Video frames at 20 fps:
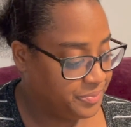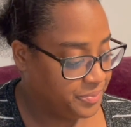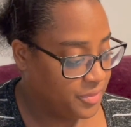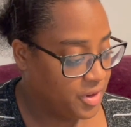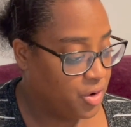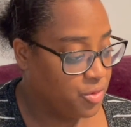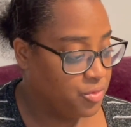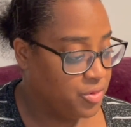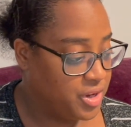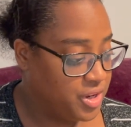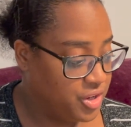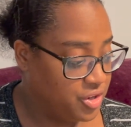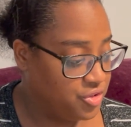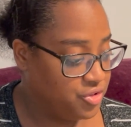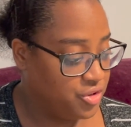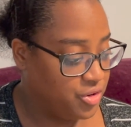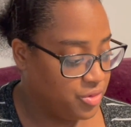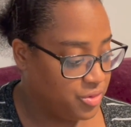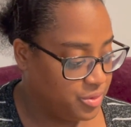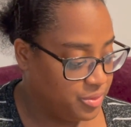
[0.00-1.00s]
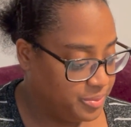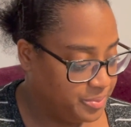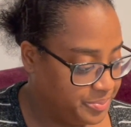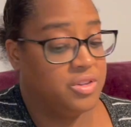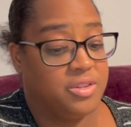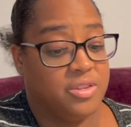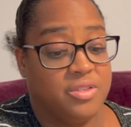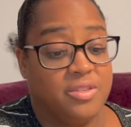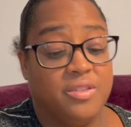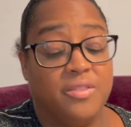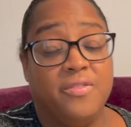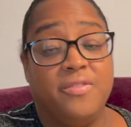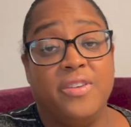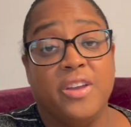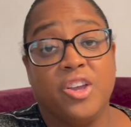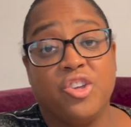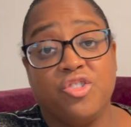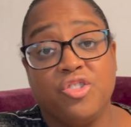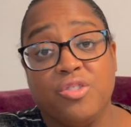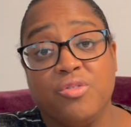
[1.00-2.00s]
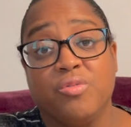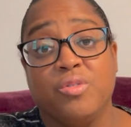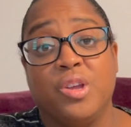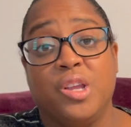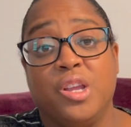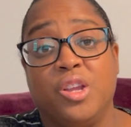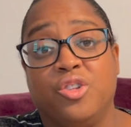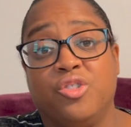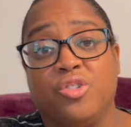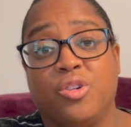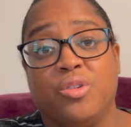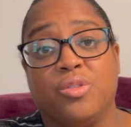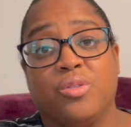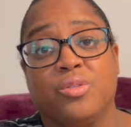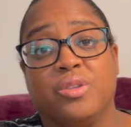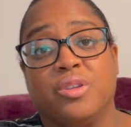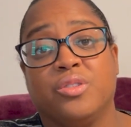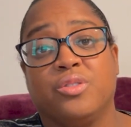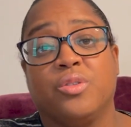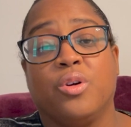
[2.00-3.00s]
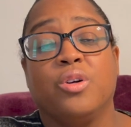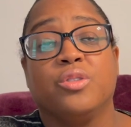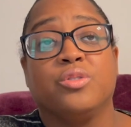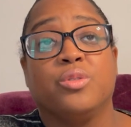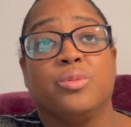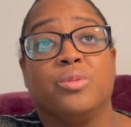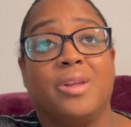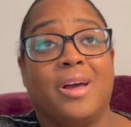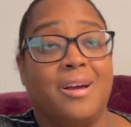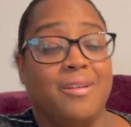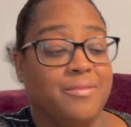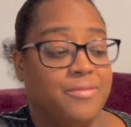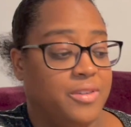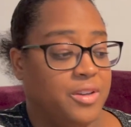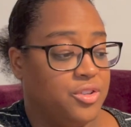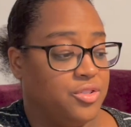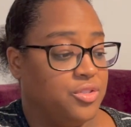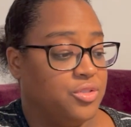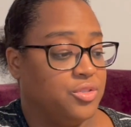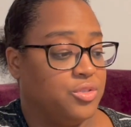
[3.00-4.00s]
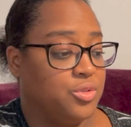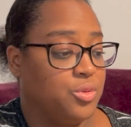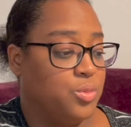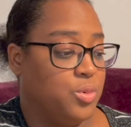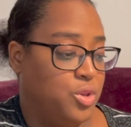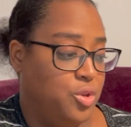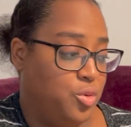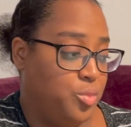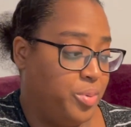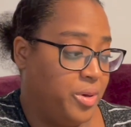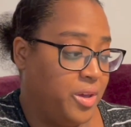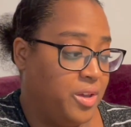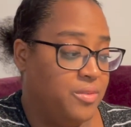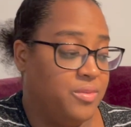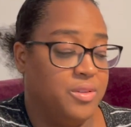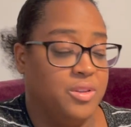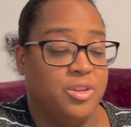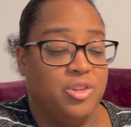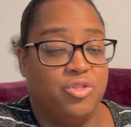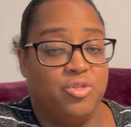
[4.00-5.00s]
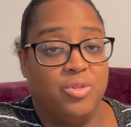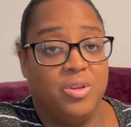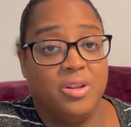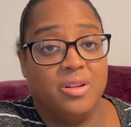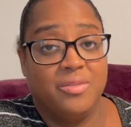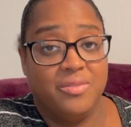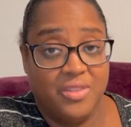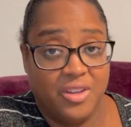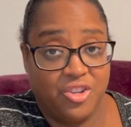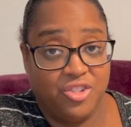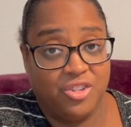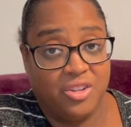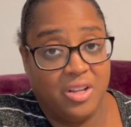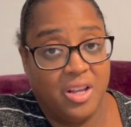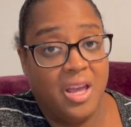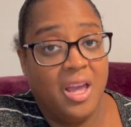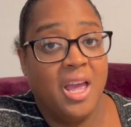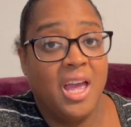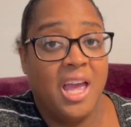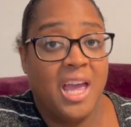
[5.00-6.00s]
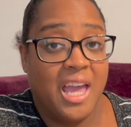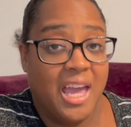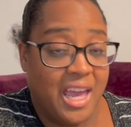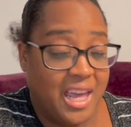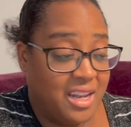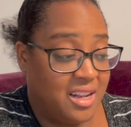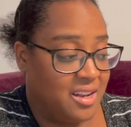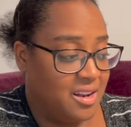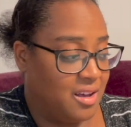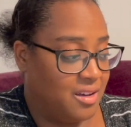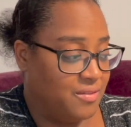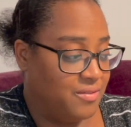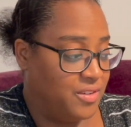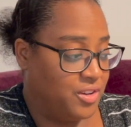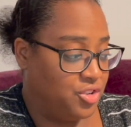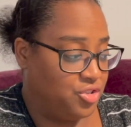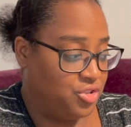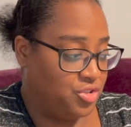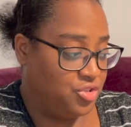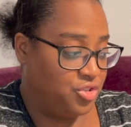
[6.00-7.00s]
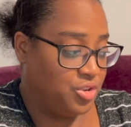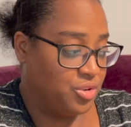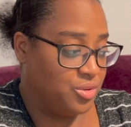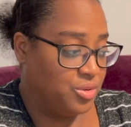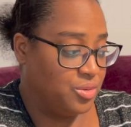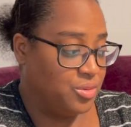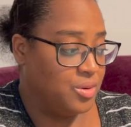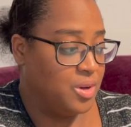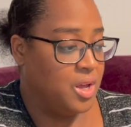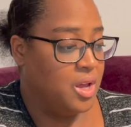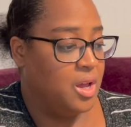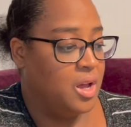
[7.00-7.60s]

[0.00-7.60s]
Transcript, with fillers: a reading journal. This is the fiction reading journal. There's also nonfiction, so when you pay for this, you get a fiction and a nonfiction journal.